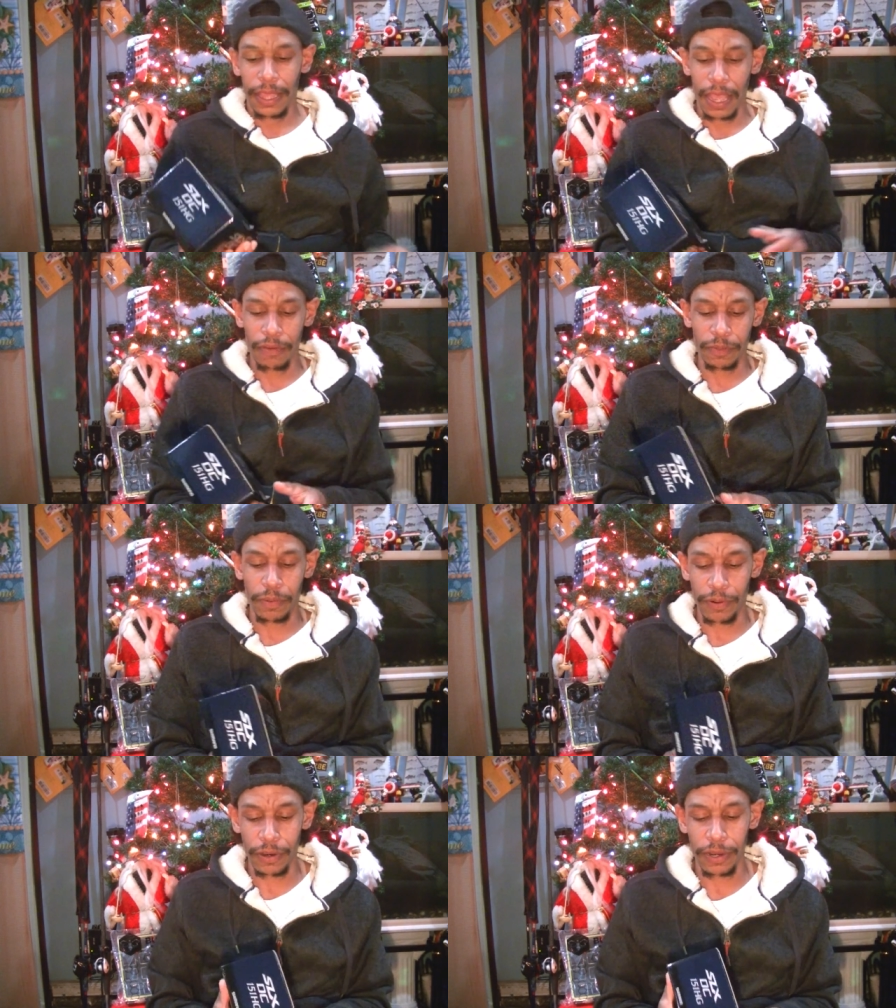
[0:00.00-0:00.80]
I was
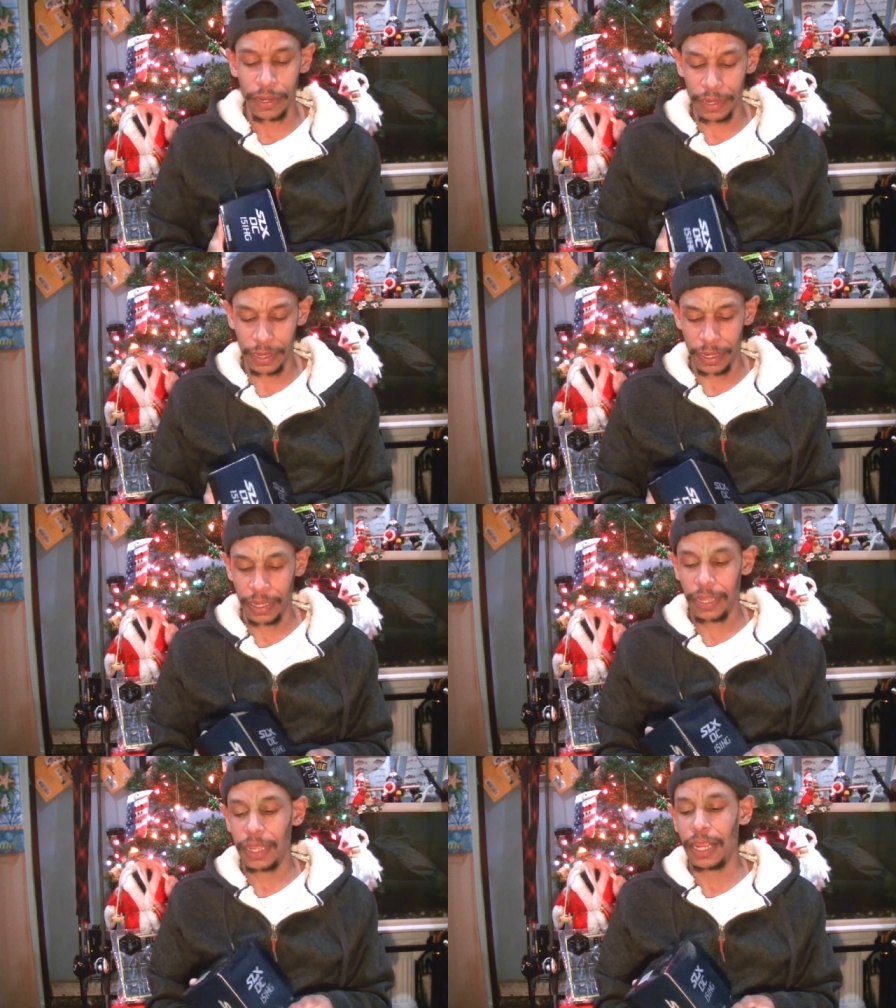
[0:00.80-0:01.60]
bored
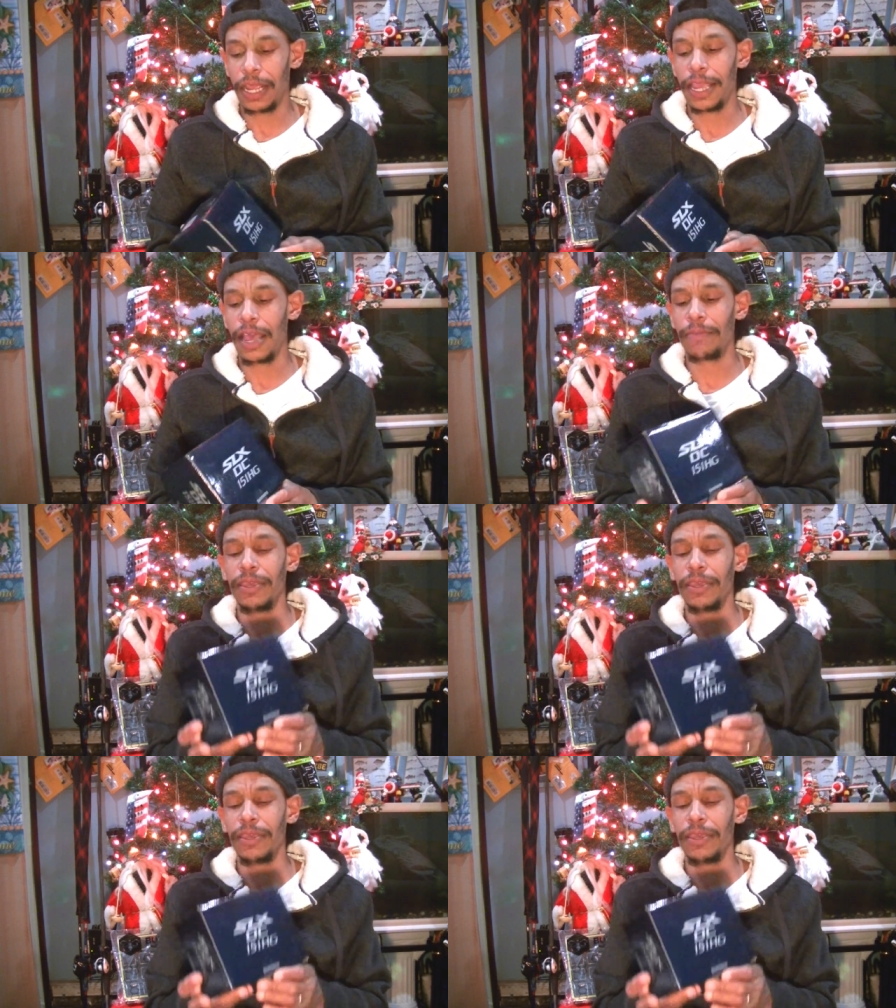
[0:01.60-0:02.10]
and I got